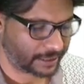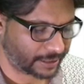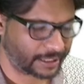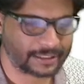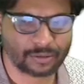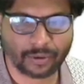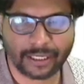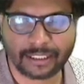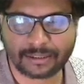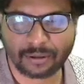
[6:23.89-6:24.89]
The reason why it
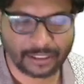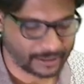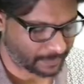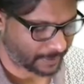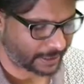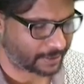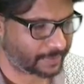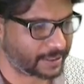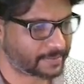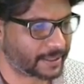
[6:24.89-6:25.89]
is loading separately
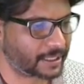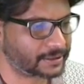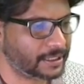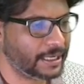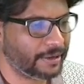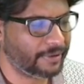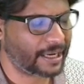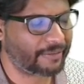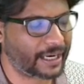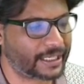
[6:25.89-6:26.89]
means because we
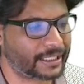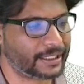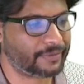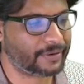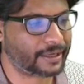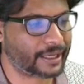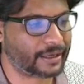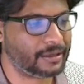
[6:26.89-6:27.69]
have added the defer here.